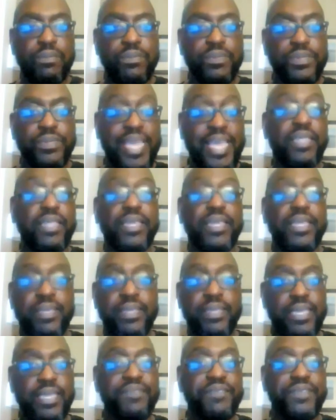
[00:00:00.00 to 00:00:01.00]
daily,
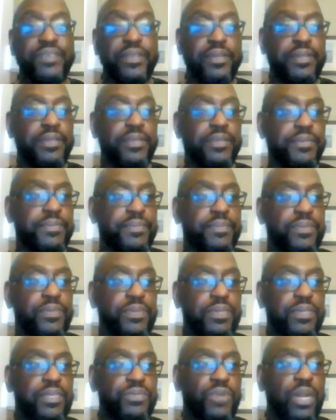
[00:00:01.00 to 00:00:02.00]
even,
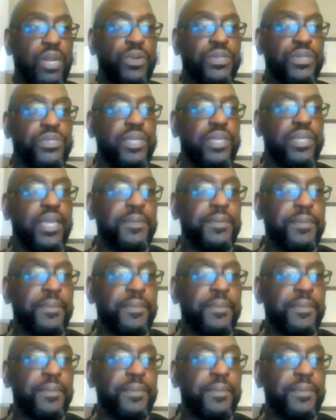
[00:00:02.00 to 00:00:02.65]
is what I want to say.